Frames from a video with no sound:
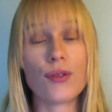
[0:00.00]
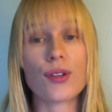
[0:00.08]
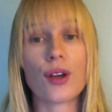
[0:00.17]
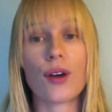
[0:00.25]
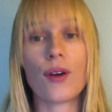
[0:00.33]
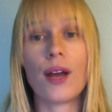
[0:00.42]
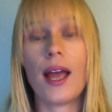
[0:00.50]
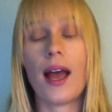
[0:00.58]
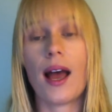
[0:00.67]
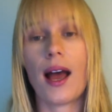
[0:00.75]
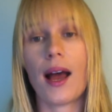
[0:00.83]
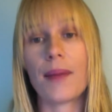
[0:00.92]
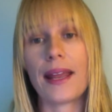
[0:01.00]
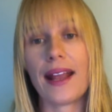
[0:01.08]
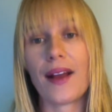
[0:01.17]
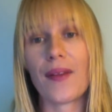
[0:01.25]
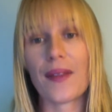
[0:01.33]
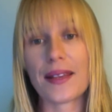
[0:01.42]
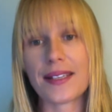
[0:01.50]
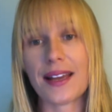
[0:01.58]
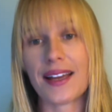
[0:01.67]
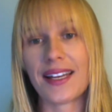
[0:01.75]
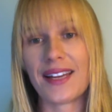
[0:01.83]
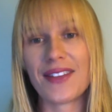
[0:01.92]
So getting out in the
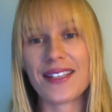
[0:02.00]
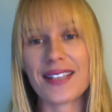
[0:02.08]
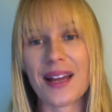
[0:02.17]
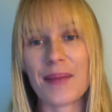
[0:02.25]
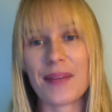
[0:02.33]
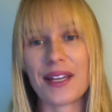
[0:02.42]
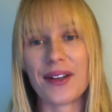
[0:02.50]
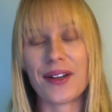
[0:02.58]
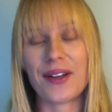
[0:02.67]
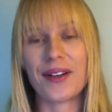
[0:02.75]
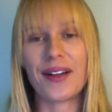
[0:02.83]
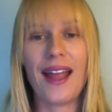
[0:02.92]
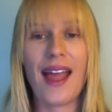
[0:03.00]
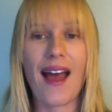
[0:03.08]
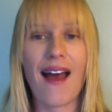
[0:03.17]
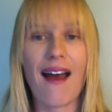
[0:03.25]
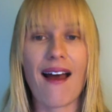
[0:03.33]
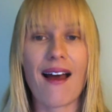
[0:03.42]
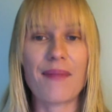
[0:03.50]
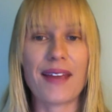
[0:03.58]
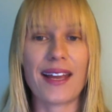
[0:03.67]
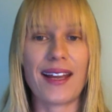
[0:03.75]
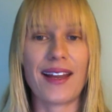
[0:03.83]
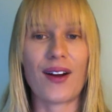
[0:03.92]
sun, even this time of year,
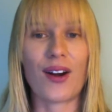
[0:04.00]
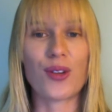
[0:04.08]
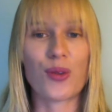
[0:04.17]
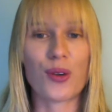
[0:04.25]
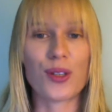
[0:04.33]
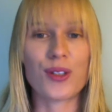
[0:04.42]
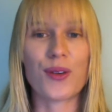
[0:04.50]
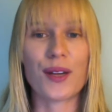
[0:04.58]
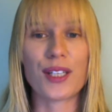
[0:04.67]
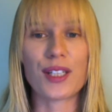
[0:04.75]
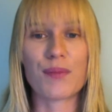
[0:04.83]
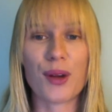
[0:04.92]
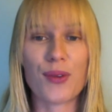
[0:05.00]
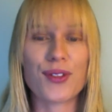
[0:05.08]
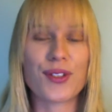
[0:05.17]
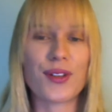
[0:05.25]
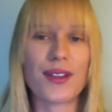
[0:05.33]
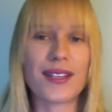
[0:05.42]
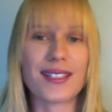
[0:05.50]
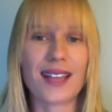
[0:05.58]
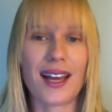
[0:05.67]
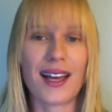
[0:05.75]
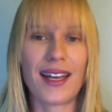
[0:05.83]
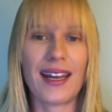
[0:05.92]
getting our torso exposed to the
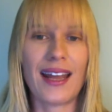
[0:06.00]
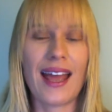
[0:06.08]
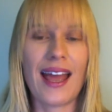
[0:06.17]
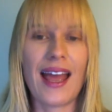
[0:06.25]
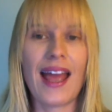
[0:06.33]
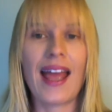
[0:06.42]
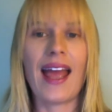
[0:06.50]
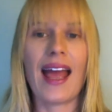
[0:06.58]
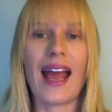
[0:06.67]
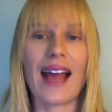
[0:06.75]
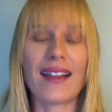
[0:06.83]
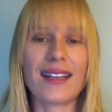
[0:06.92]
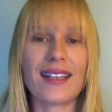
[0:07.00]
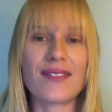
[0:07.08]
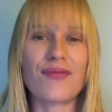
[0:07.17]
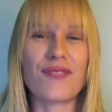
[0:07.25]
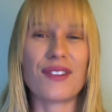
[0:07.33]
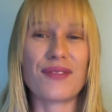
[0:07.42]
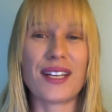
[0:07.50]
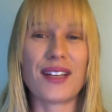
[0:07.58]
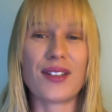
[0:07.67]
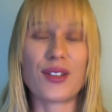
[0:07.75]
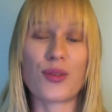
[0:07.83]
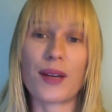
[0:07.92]
sun at least 15
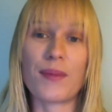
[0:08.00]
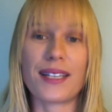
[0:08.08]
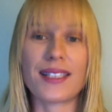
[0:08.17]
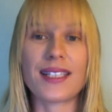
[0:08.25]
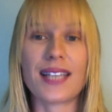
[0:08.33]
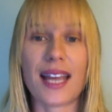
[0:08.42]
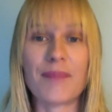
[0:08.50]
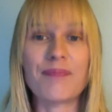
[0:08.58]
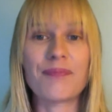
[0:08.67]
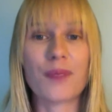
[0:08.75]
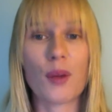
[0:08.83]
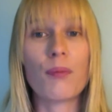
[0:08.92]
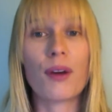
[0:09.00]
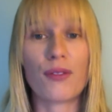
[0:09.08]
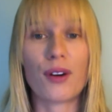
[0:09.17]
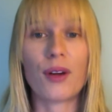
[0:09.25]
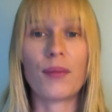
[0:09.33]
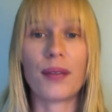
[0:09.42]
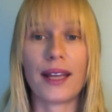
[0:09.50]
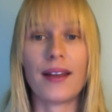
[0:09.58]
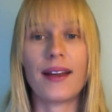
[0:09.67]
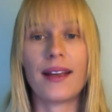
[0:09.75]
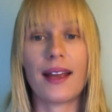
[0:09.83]
to 20 minutes a day, preferably.